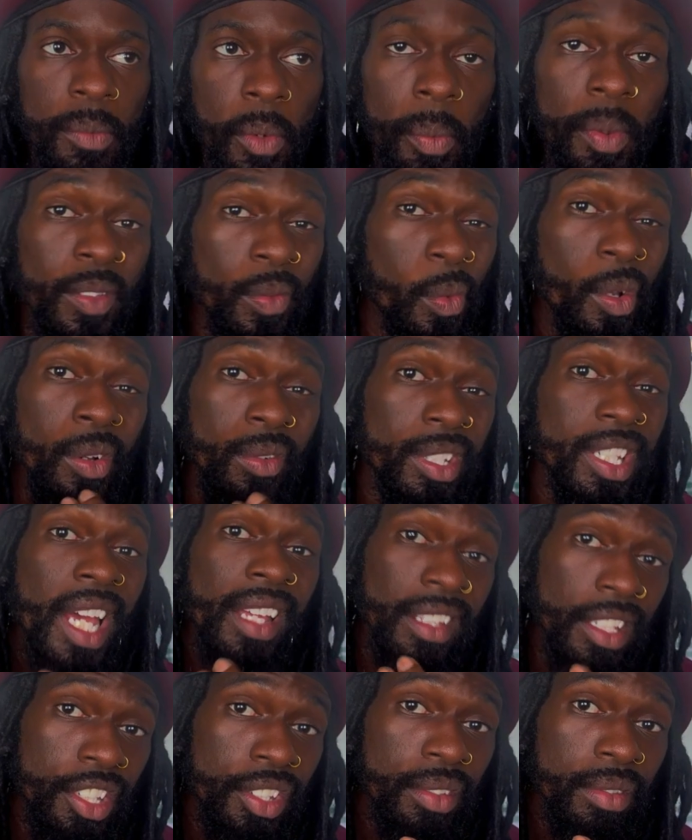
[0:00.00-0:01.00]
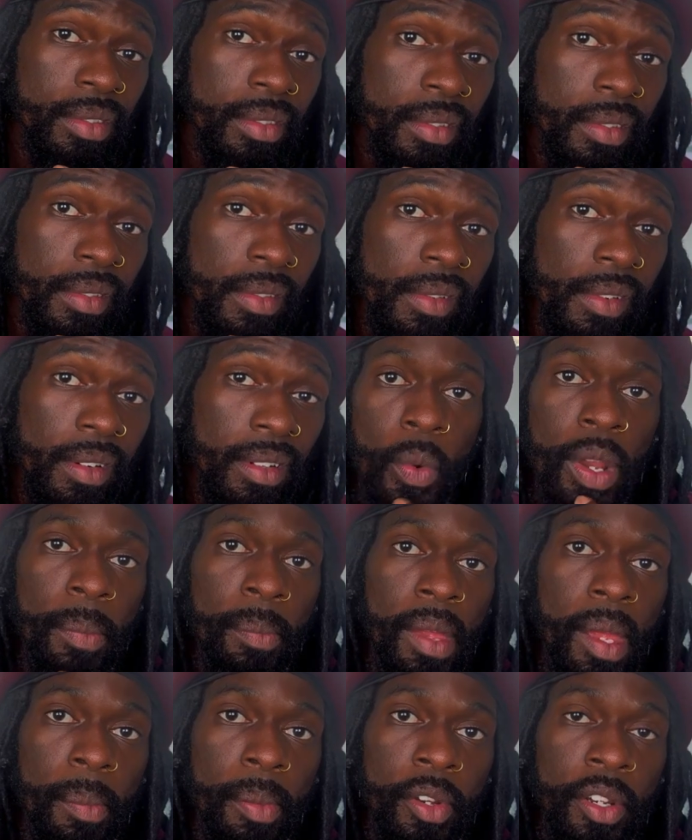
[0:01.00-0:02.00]
movements will challenge you,
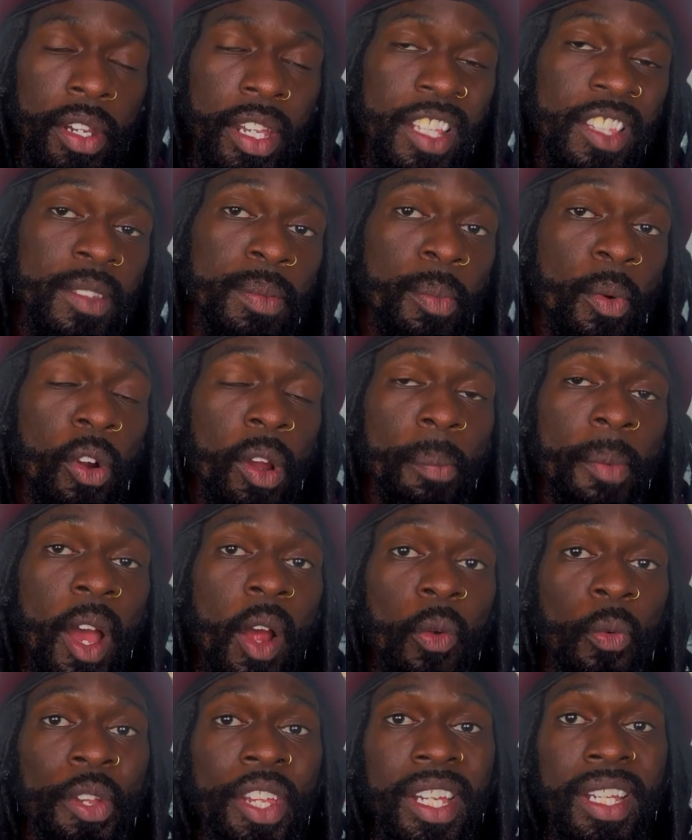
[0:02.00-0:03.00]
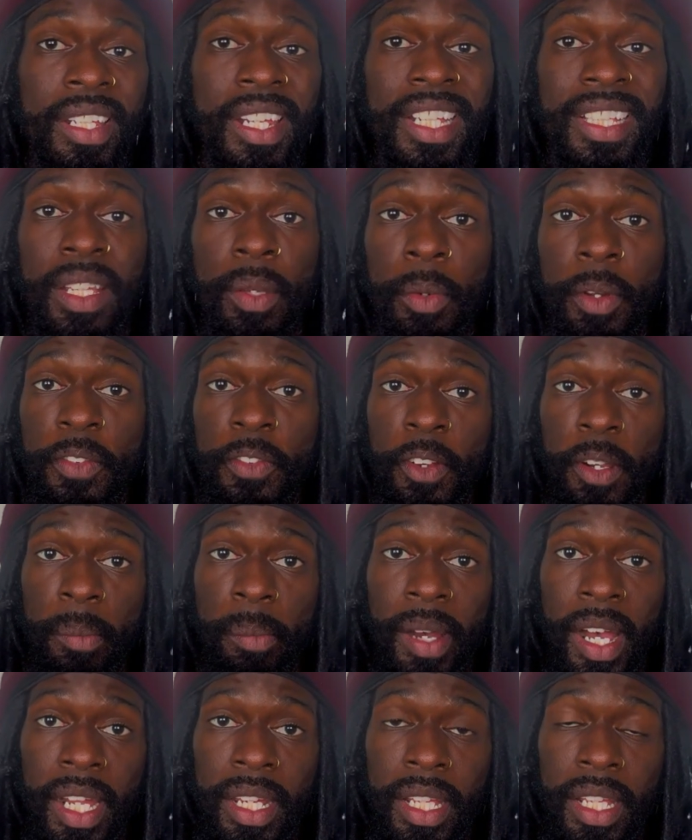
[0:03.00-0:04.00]
remember it's more about reconnecting with your
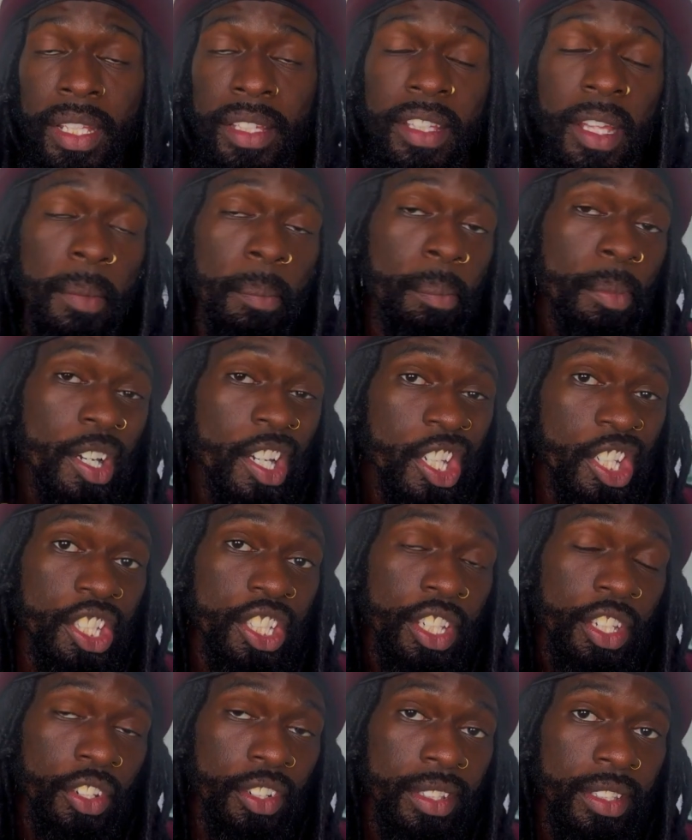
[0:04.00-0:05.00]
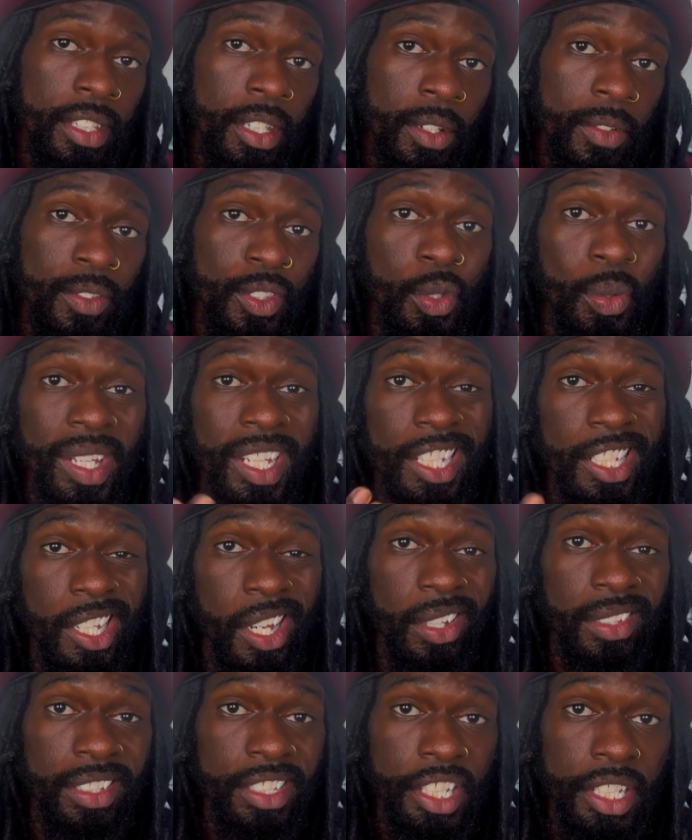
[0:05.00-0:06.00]
body than pushing yourself to
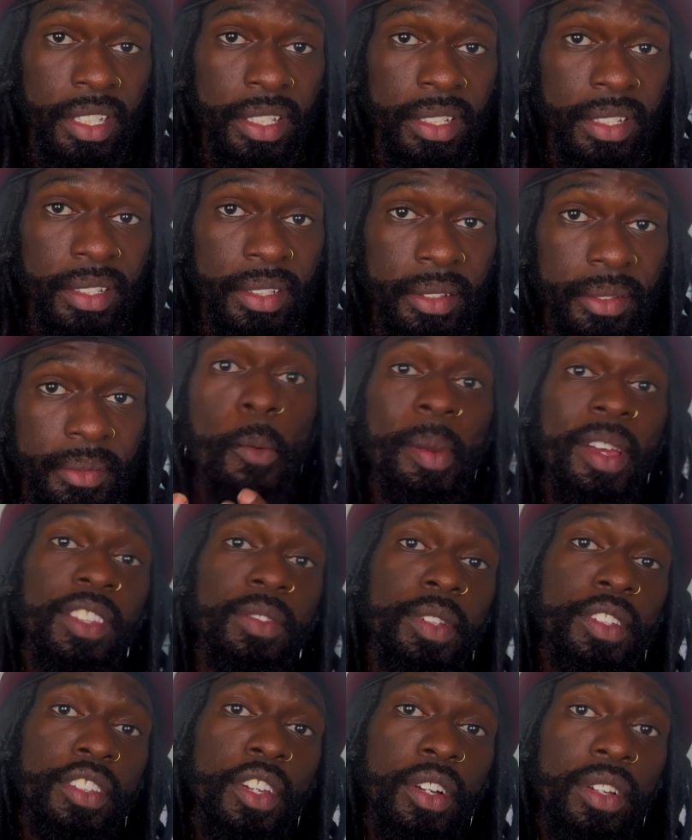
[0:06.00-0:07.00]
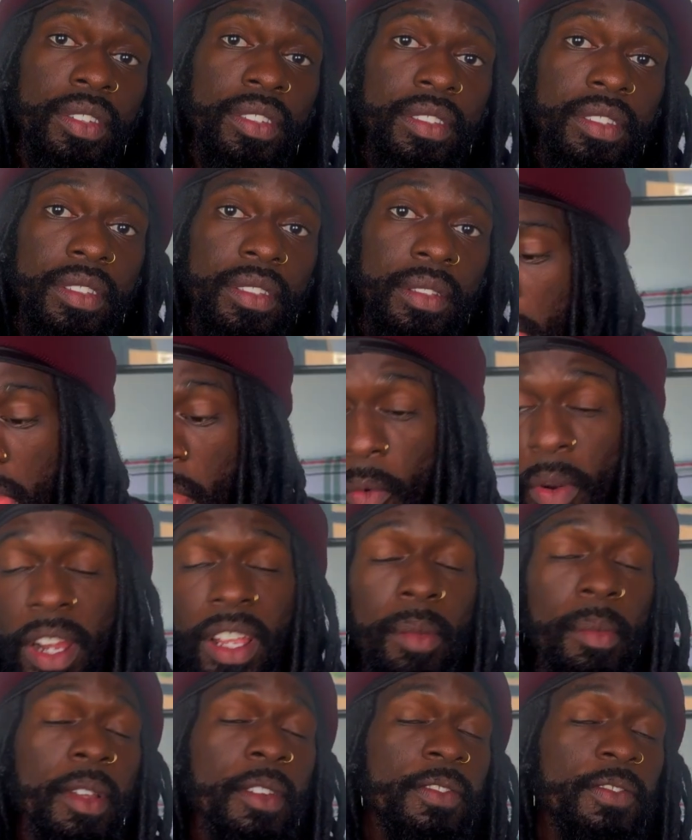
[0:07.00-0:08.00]
exhaustion. For best results, I
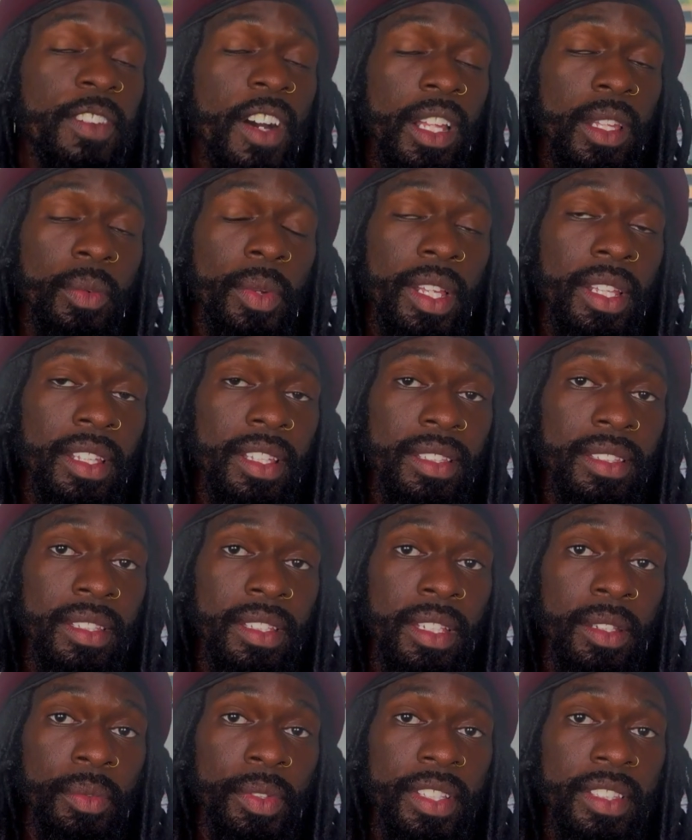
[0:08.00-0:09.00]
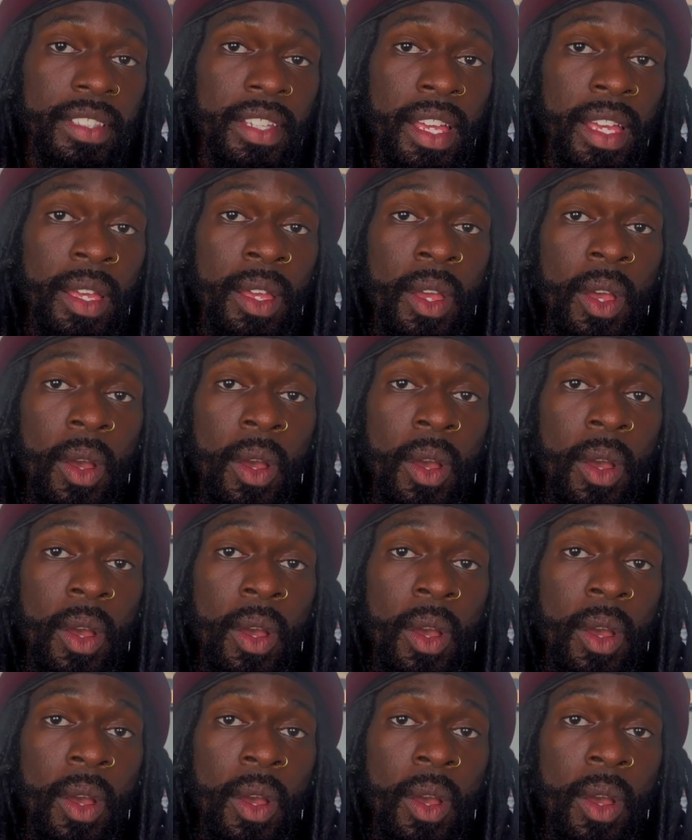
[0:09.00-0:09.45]
recommend following this knee reset